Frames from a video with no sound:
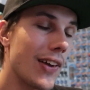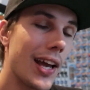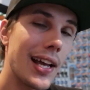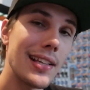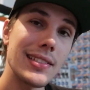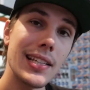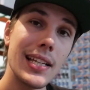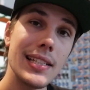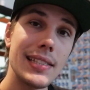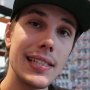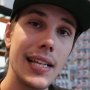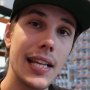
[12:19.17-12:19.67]

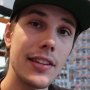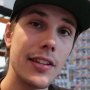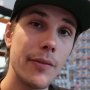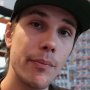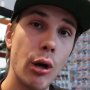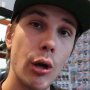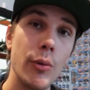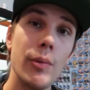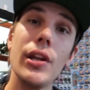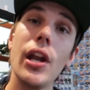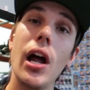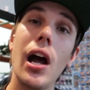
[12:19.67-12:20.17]
As I said, the
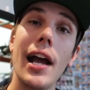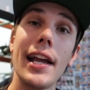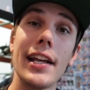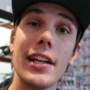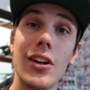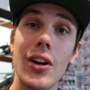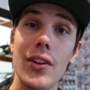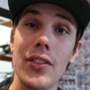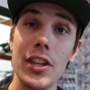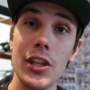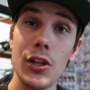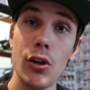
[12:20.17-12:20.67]
moment I
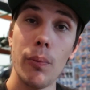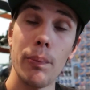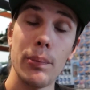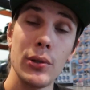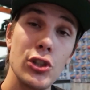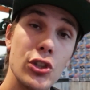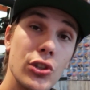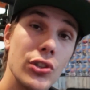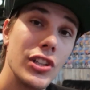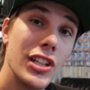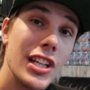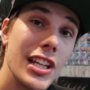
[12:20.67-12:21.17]
got the
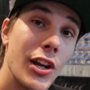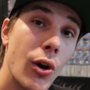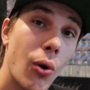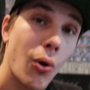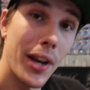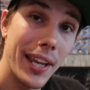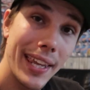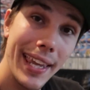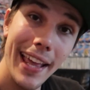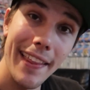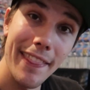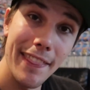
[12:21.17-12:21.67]
opportunity
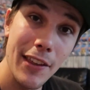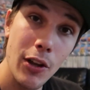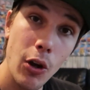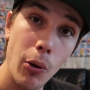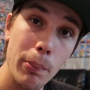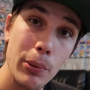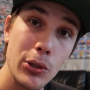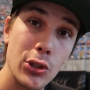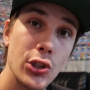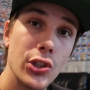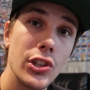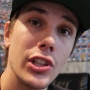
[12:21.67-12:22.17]
or get the
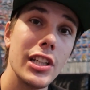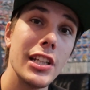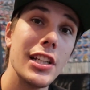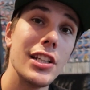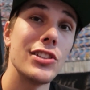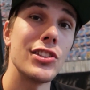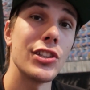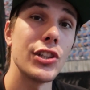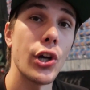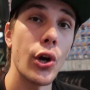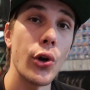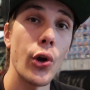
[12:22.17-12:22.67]
opportunity
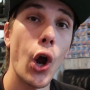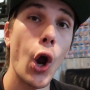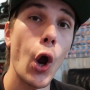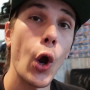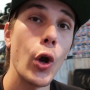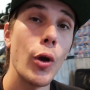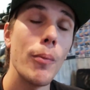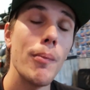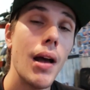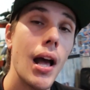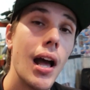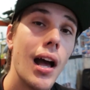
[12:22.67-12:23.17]
to go
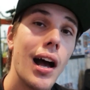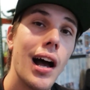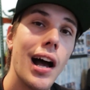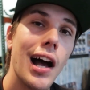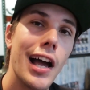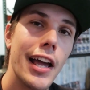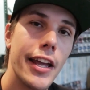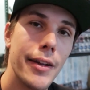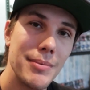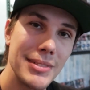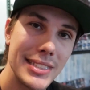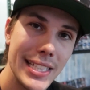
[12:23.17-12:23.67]
home,
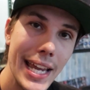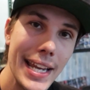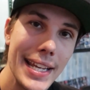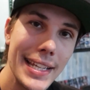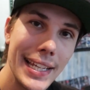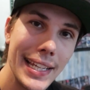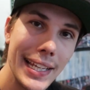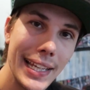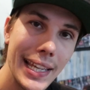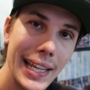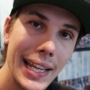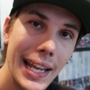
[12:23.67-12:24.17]
I am
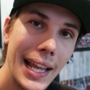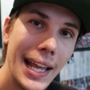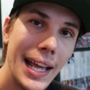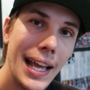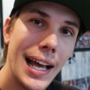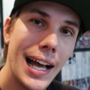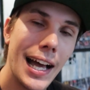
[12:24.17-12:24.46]
taking it.